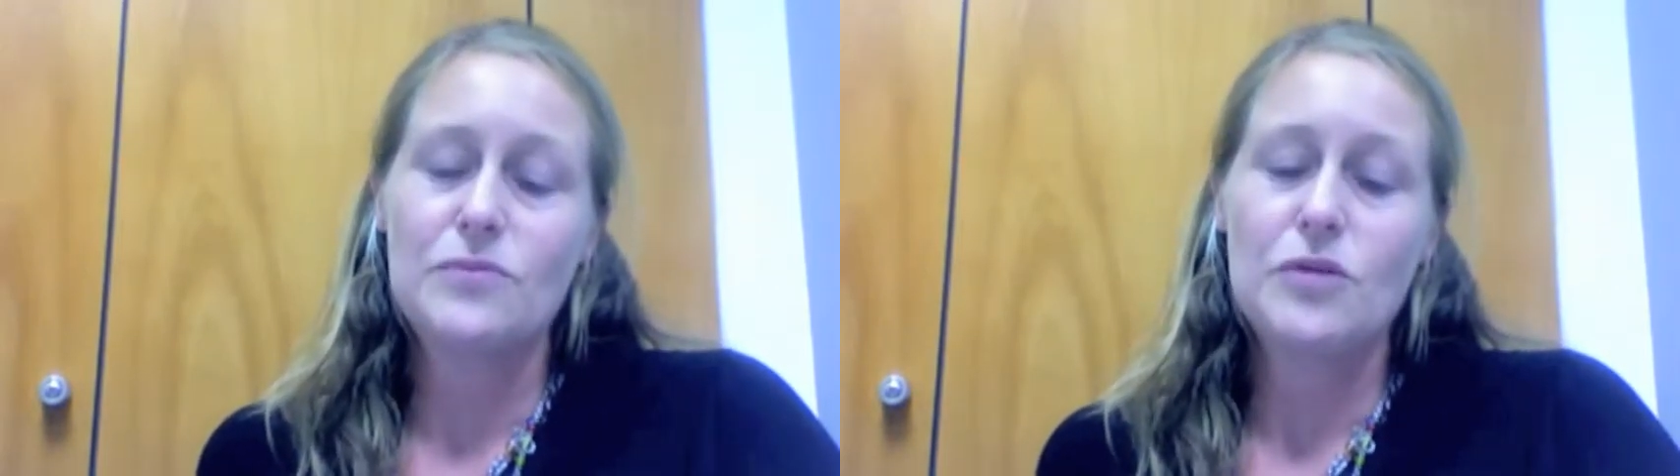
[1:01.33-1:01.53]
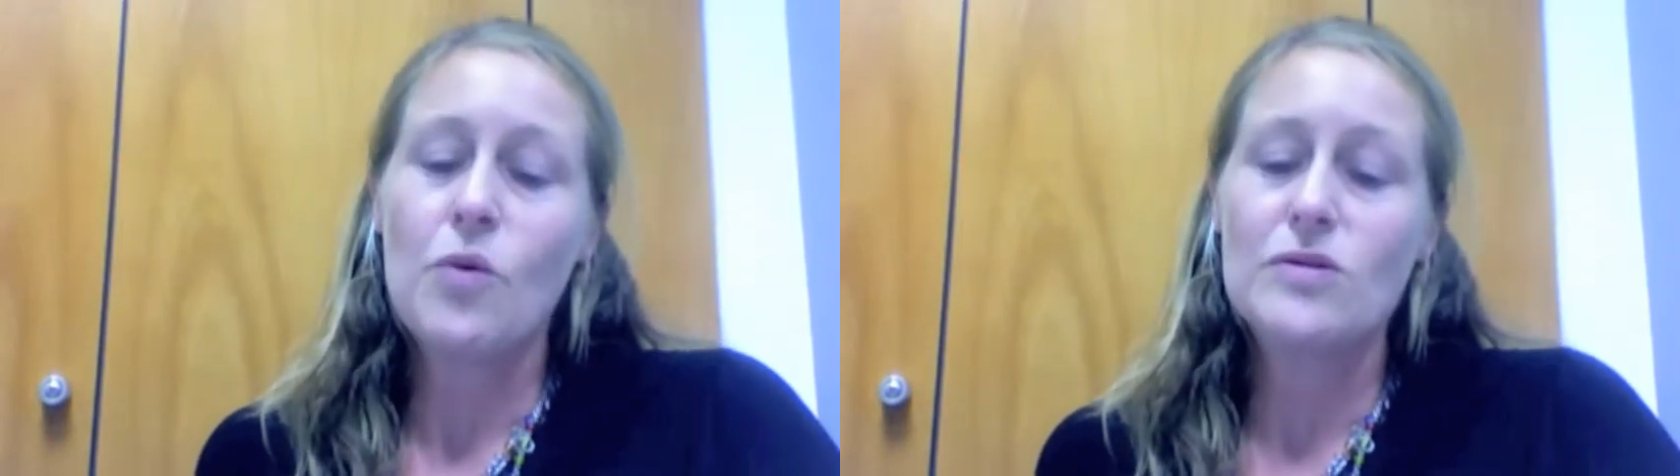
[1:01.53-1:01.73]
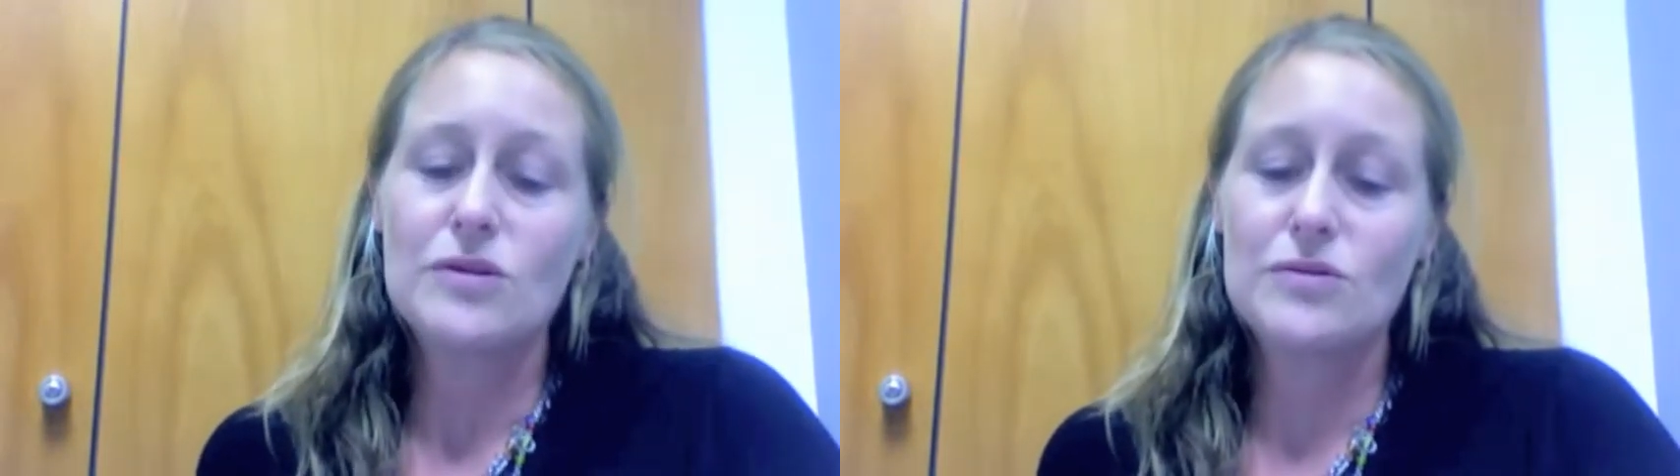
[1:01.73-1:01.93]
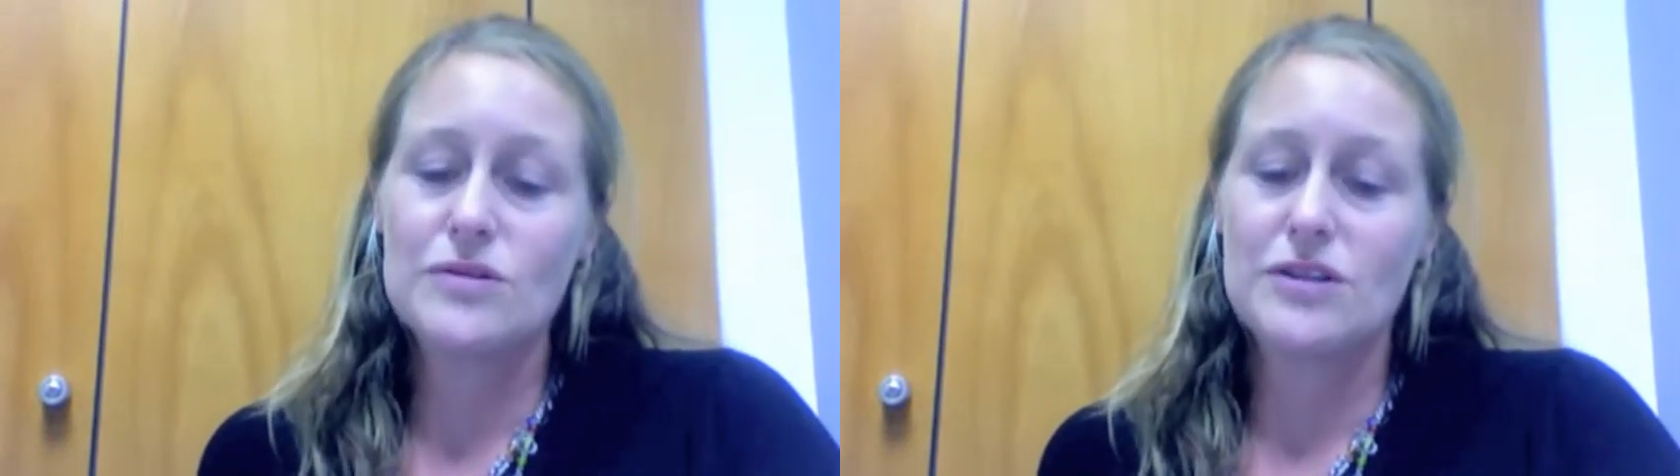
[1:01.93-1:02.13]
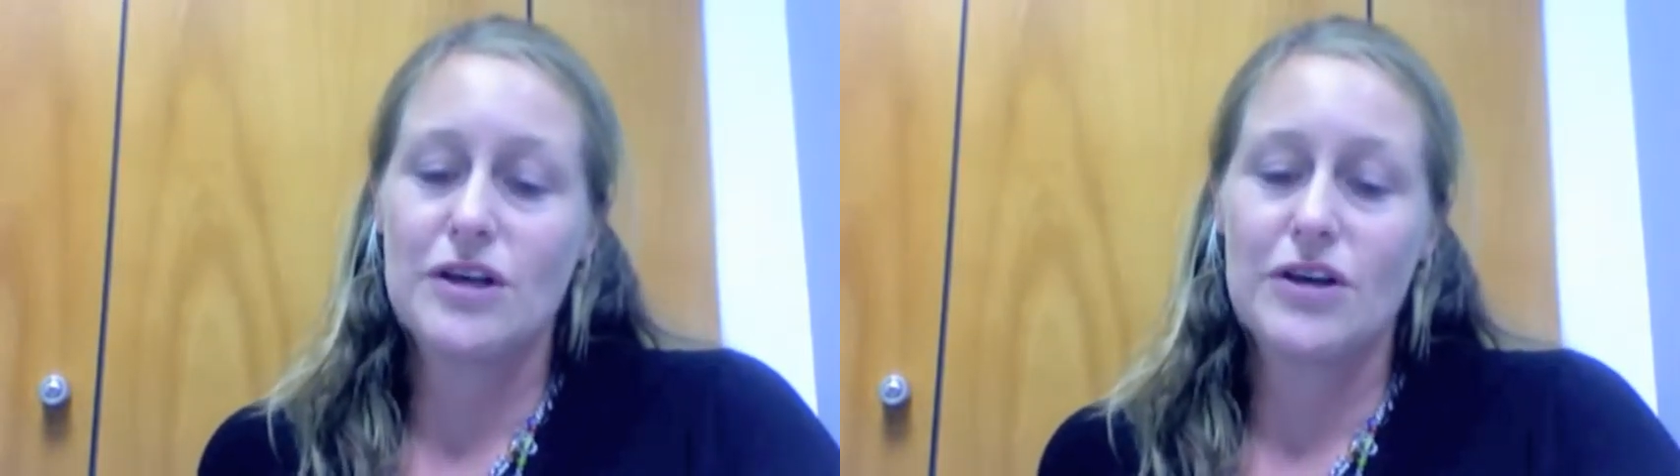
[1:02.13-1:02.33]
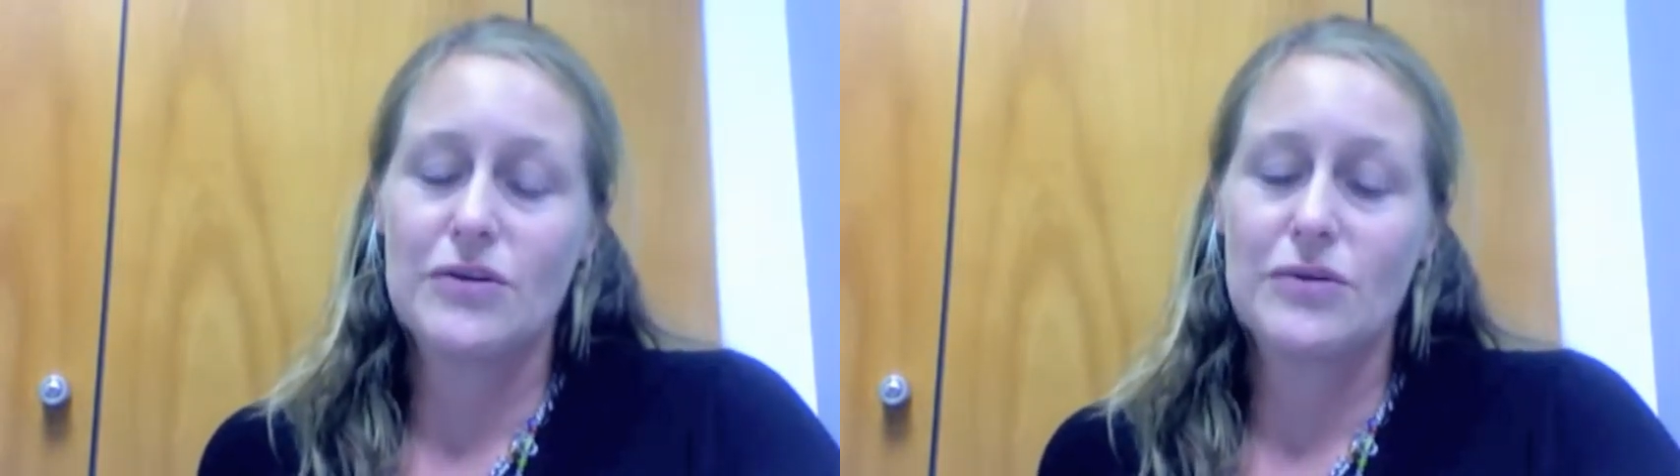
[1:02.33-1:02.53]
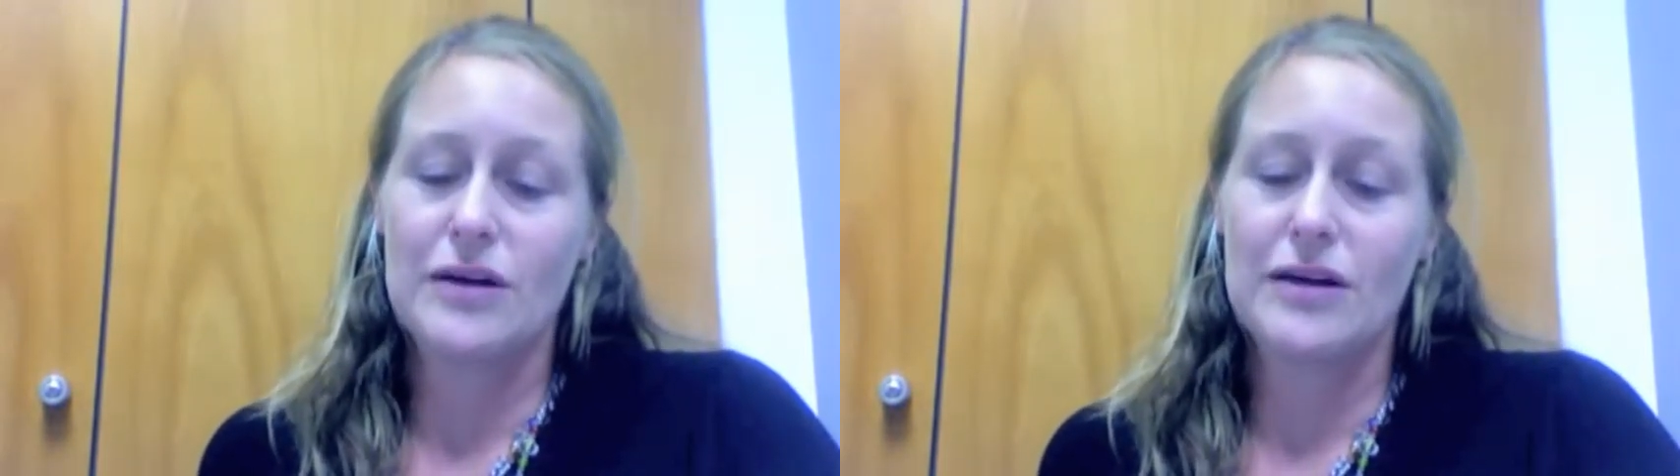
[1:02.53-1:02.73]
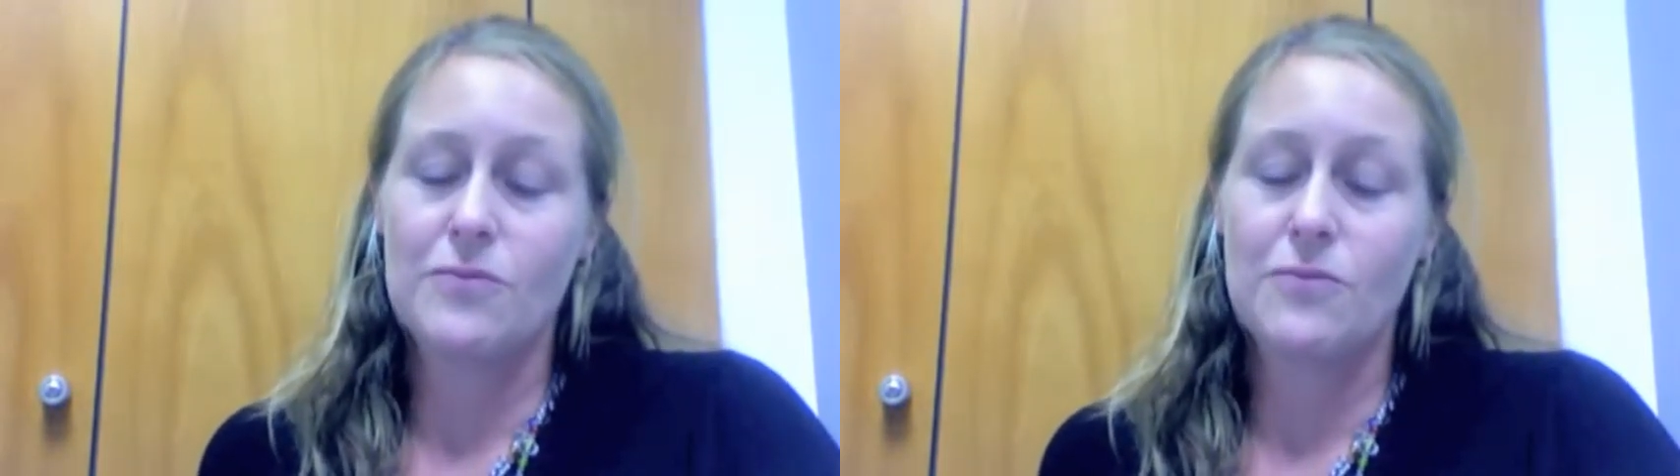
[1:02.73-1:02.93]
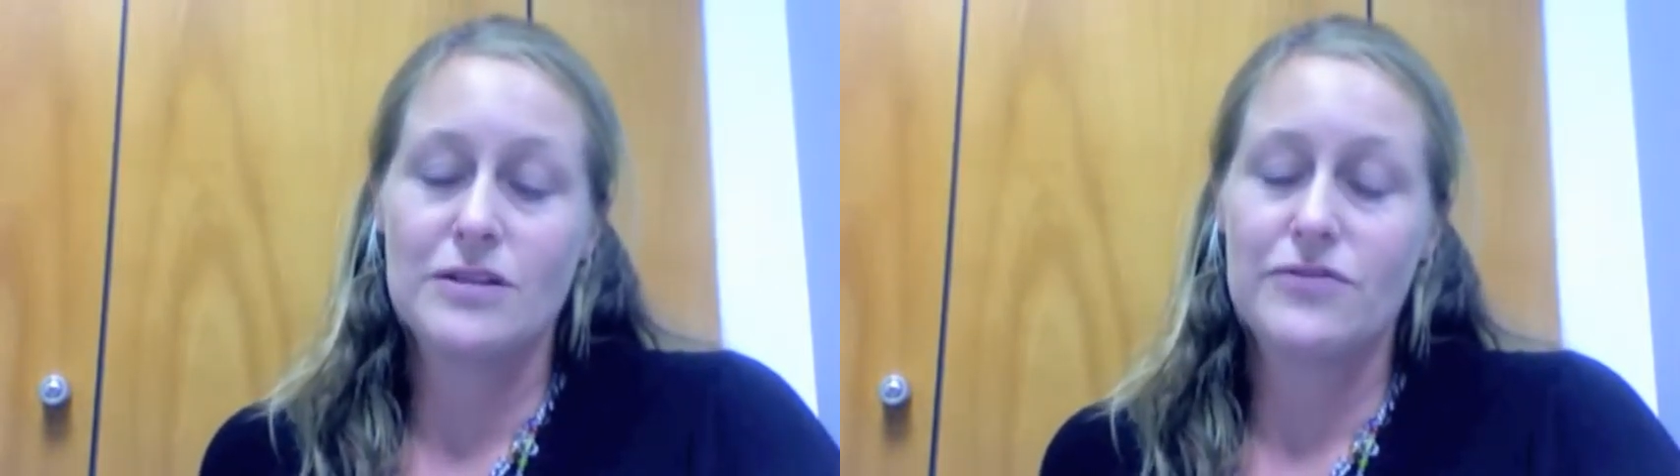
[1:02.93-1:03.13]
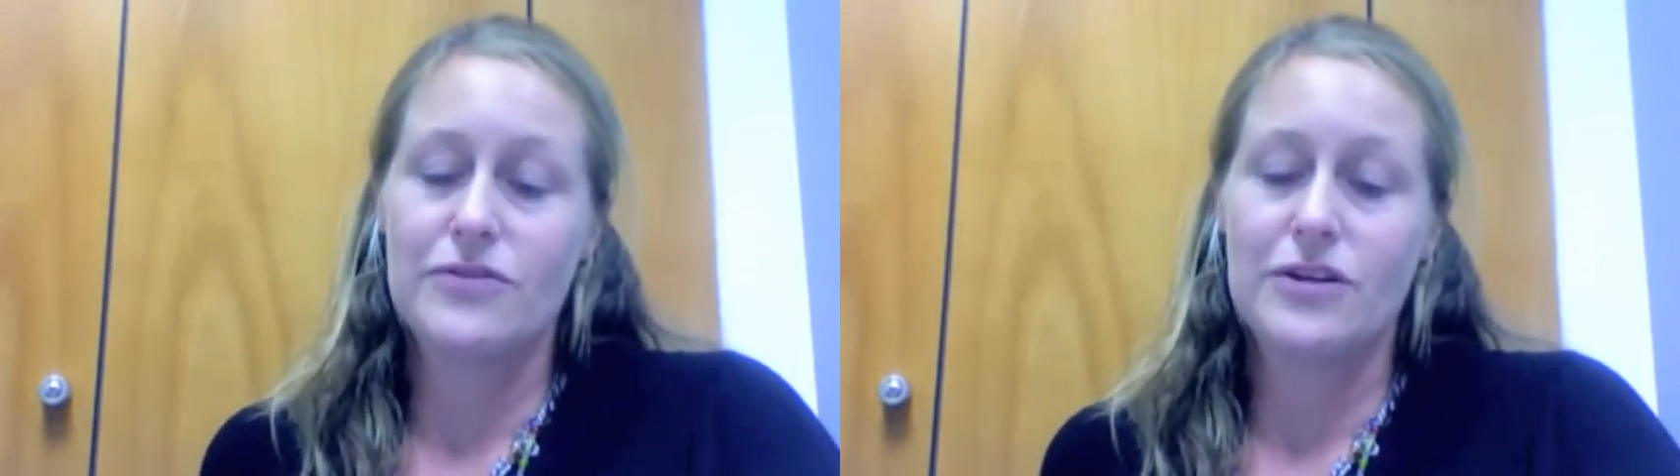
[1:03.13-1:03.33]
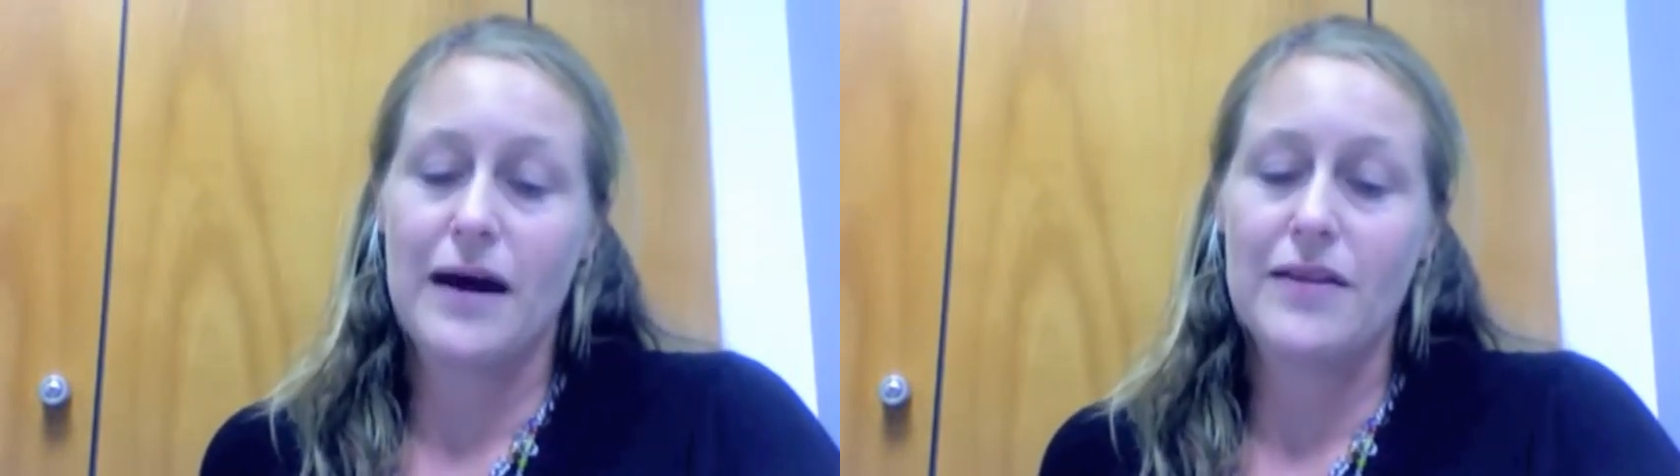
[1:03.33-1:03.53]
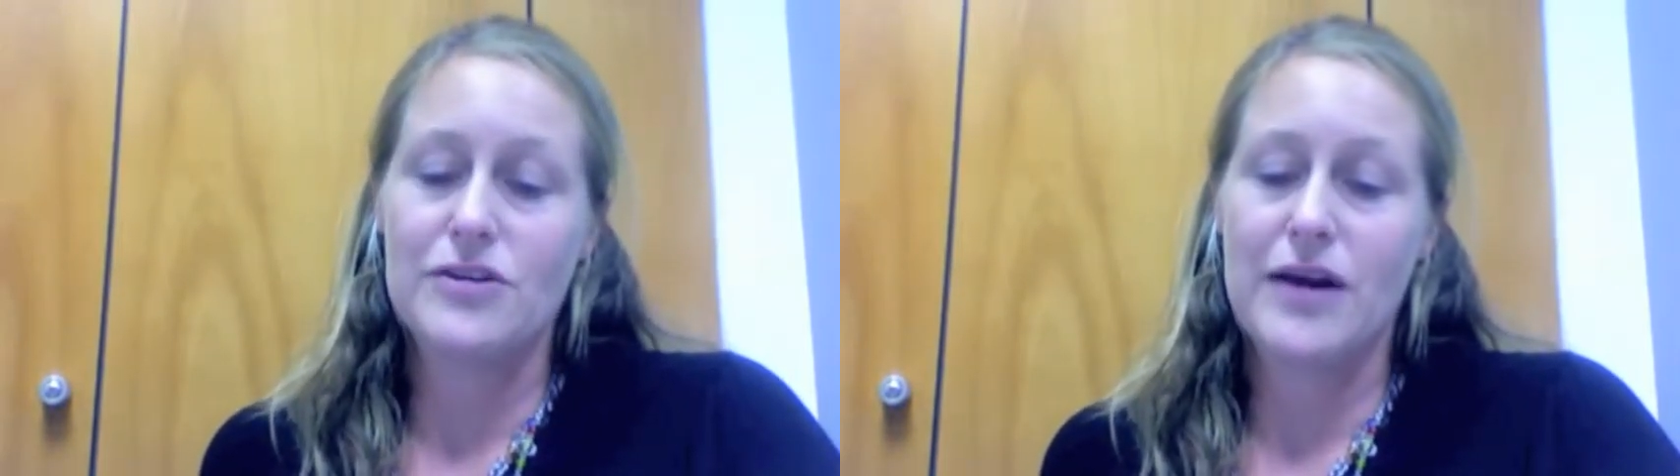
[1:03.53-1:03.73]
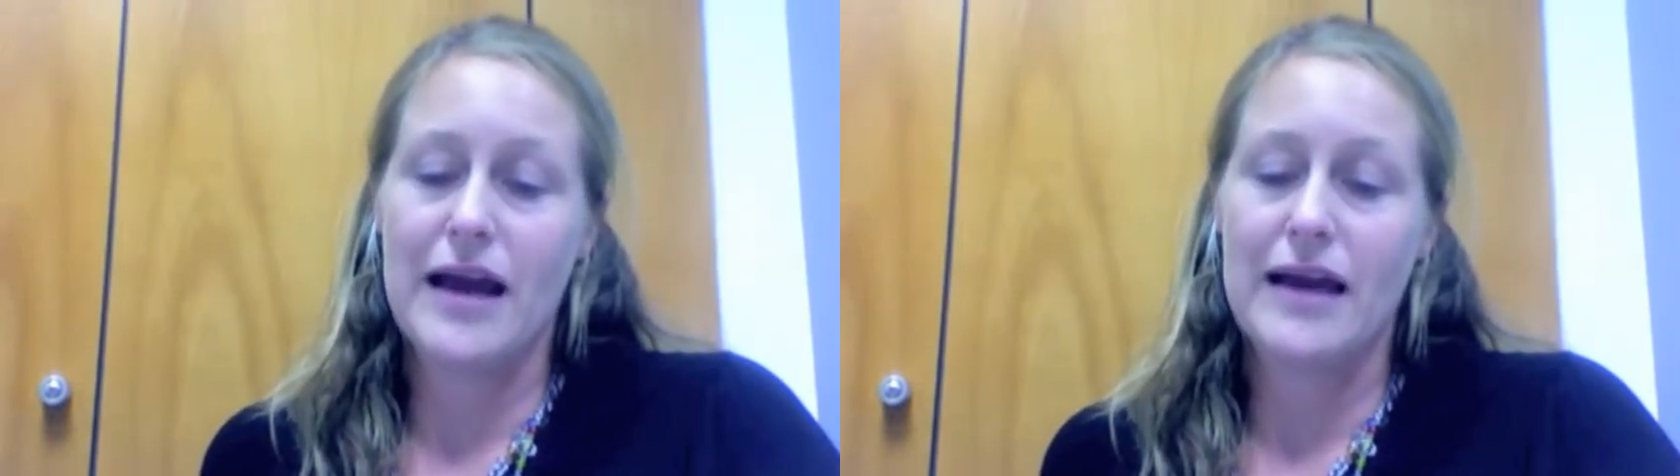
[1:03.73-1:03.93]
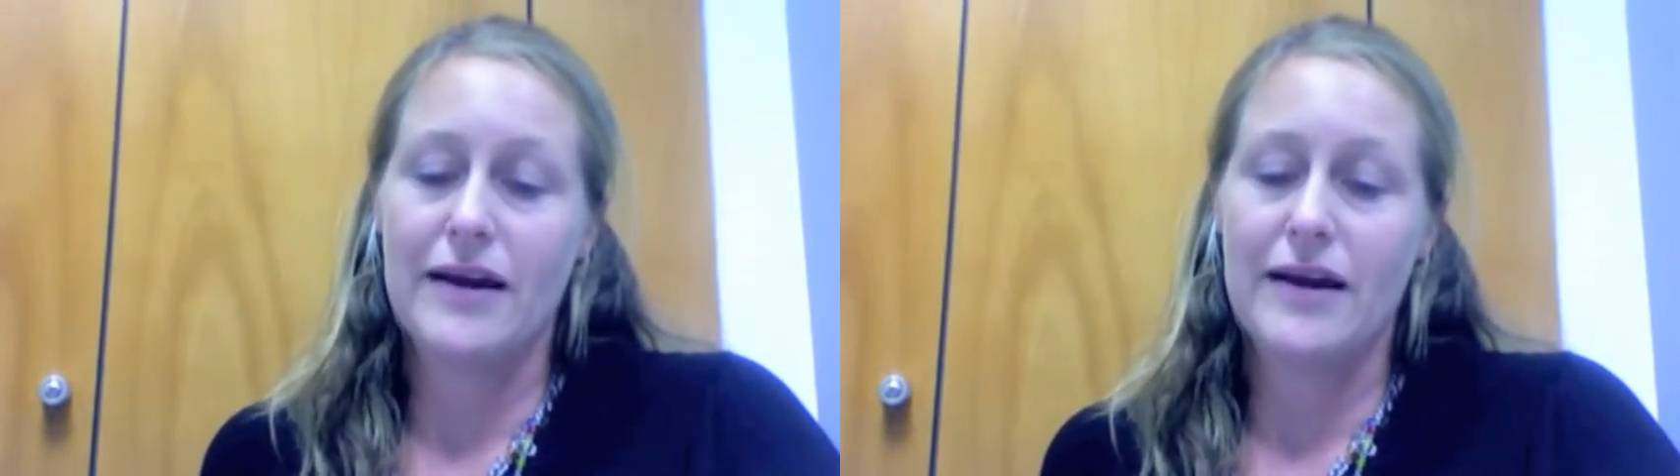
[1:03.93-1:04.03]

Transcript: What's also wonderful about the trek,